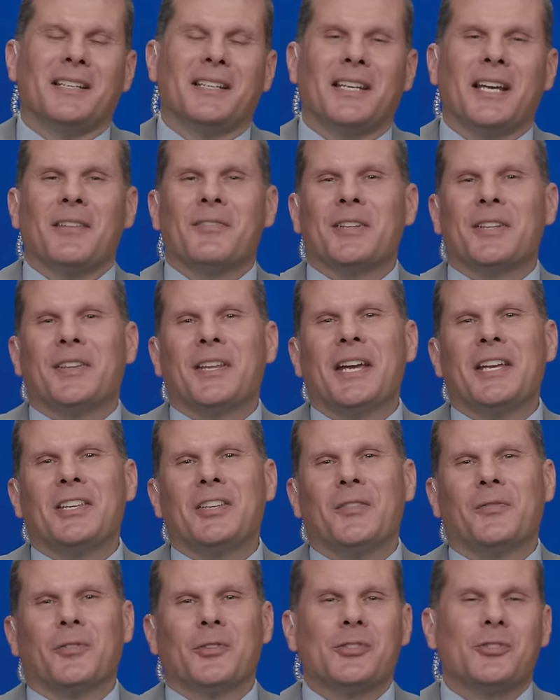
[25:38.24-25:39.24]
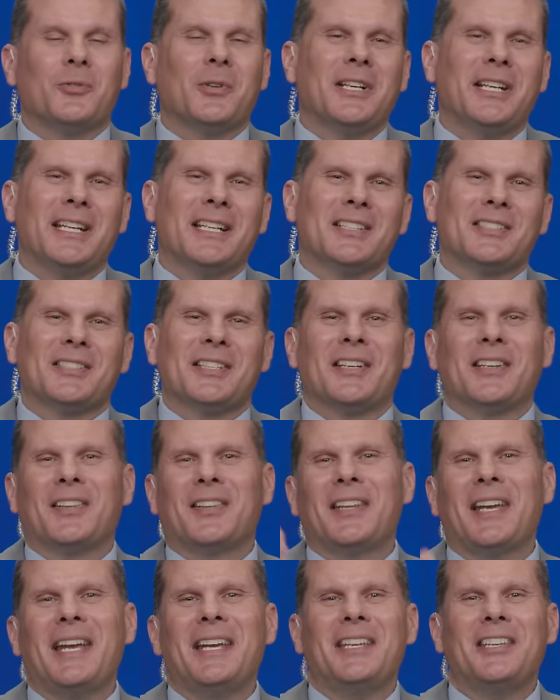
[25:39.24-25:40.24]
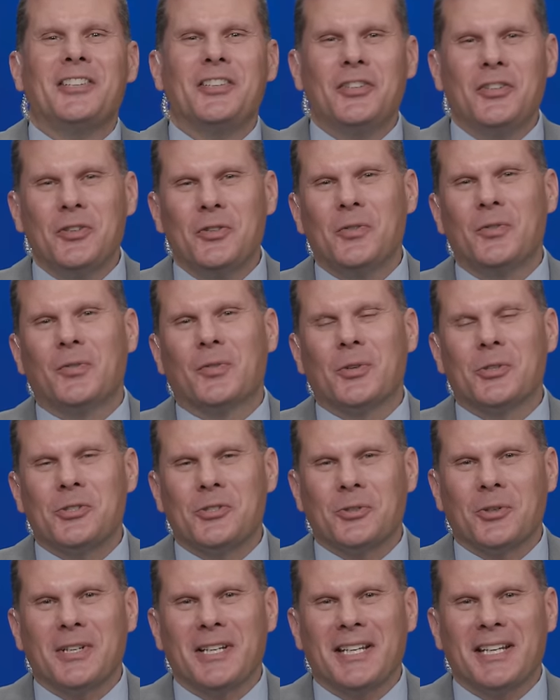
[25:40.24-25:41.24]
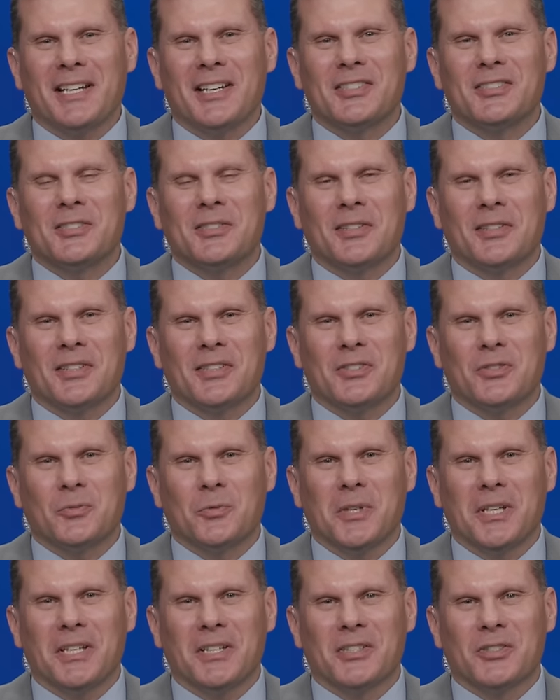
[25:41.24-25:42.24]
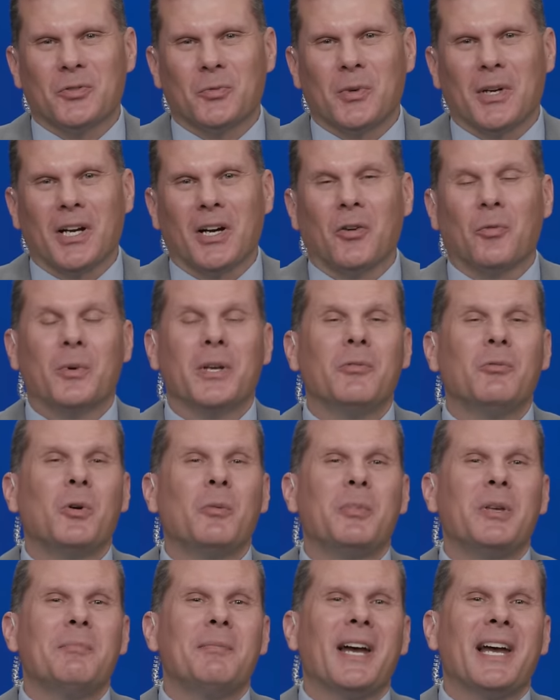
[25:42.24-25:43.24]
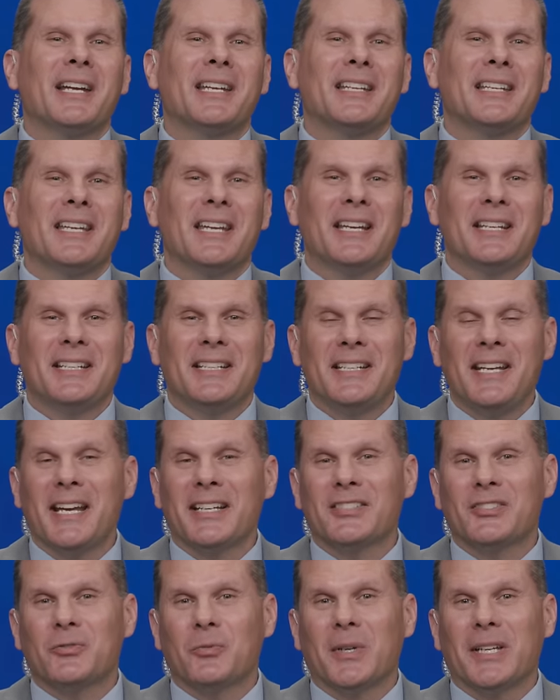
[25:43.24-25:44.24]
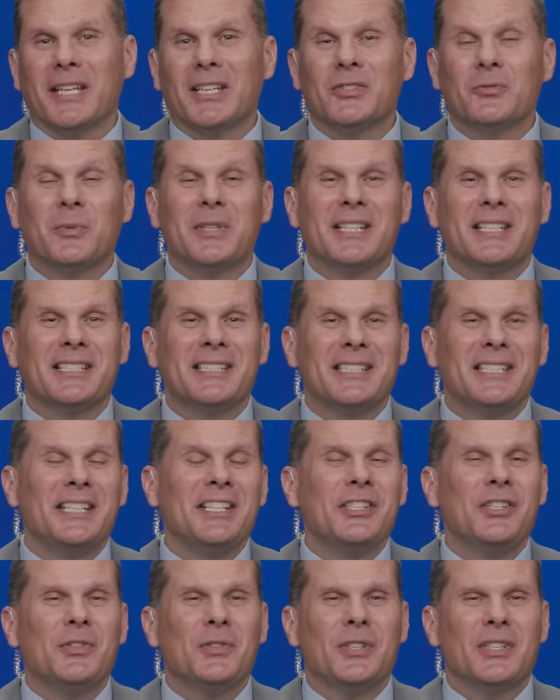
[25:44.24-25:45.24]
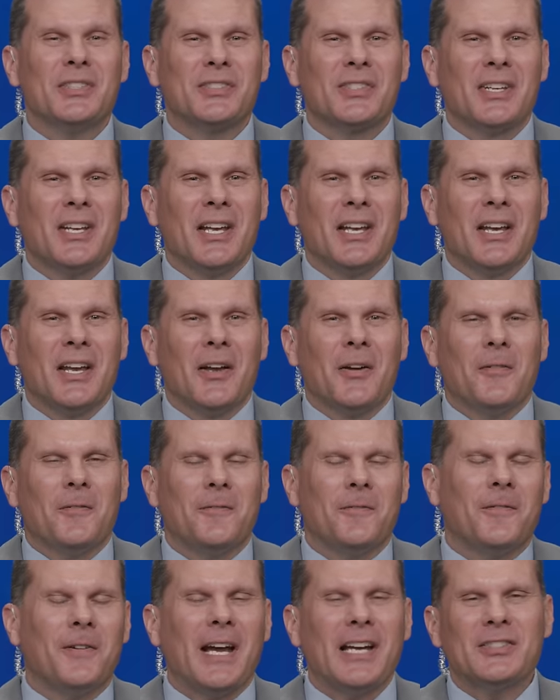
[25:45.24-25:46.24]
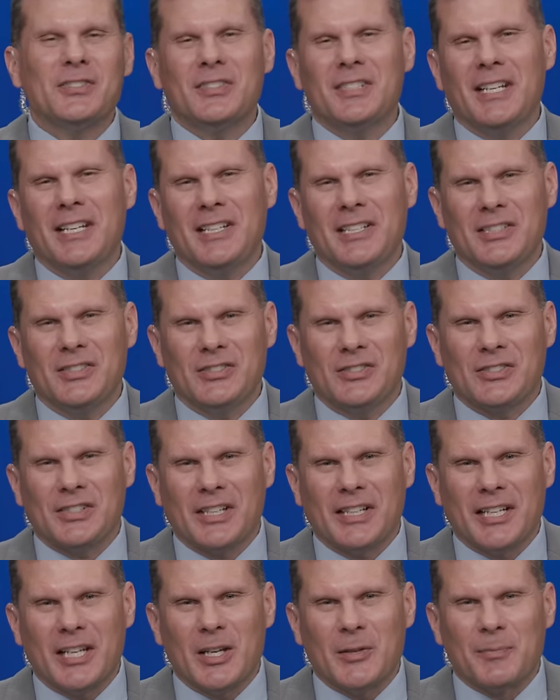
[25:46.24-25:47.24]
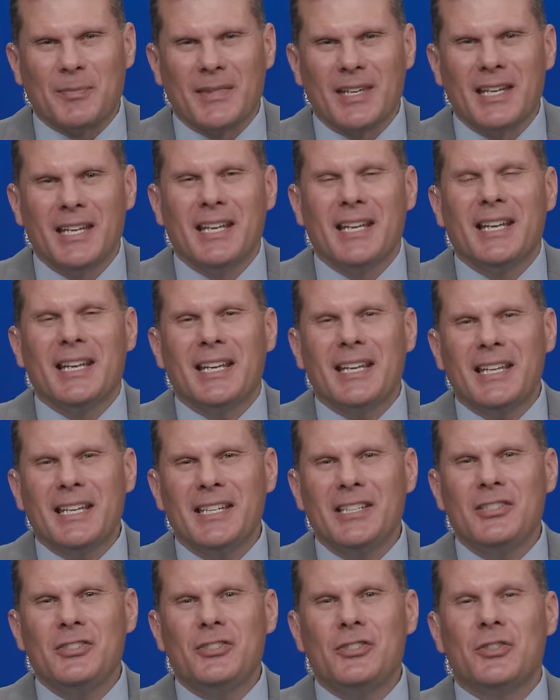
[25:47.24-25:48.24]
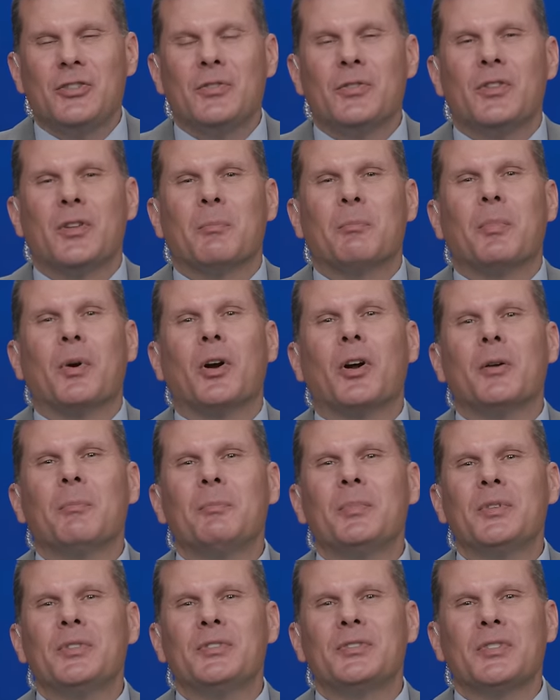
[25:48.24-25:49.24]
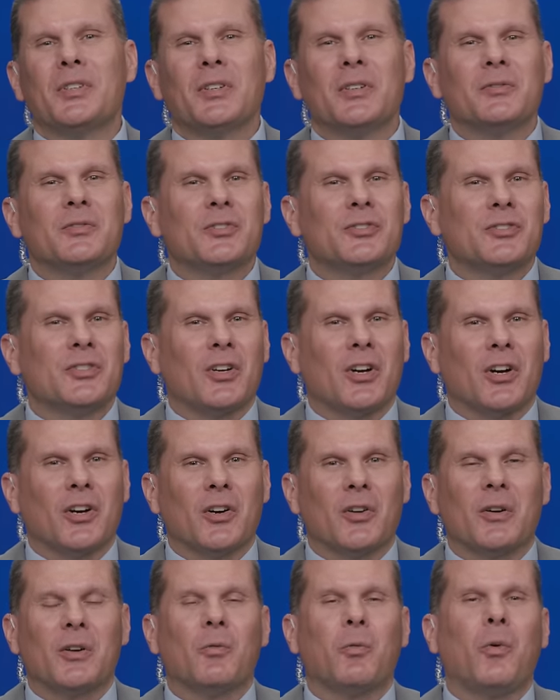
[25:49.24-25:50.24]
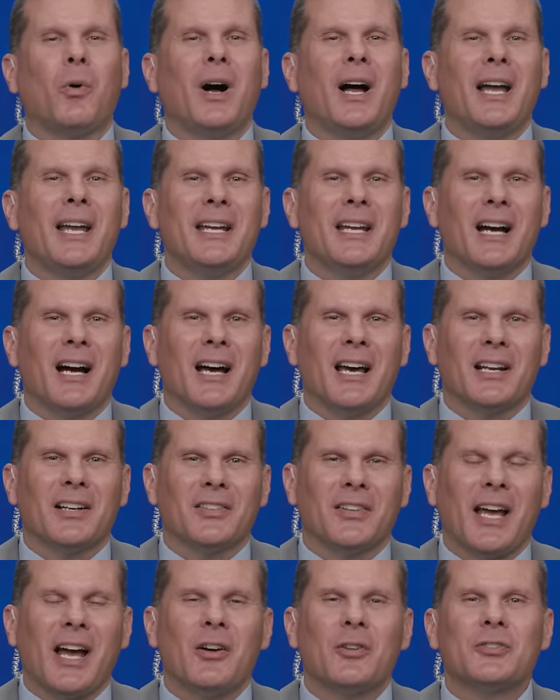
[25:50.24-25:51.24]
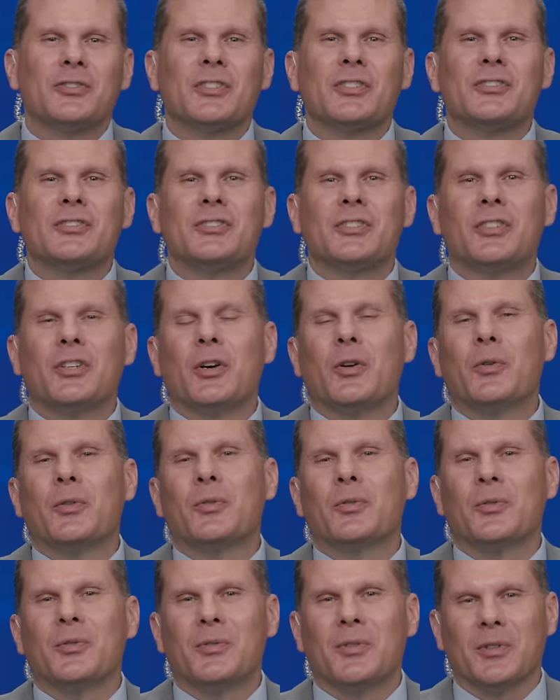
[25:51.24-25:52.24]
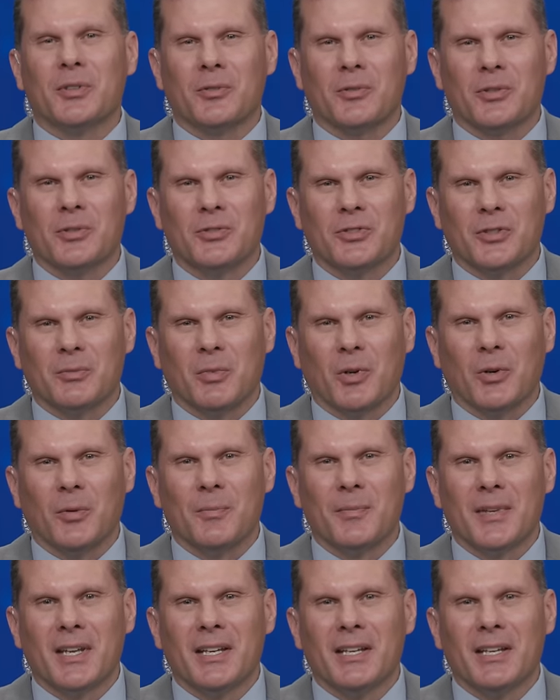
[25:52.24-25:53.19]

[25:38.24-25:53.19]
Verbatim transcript: Gavin, thank you for joining us, and thank you for joining us this week as well. We will be back again next week as we continue this fascinating study into the purpose of sorrow and why God allows us to go through the crucible